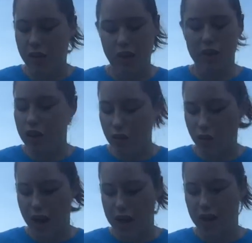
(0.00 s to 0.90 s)
or
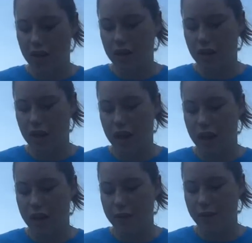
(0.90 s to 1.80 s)
2-1,
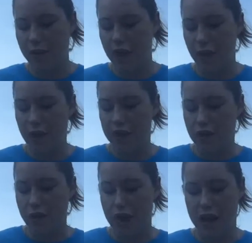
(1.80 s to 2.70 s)
with
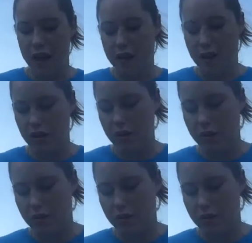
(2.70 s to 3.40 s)
2 men to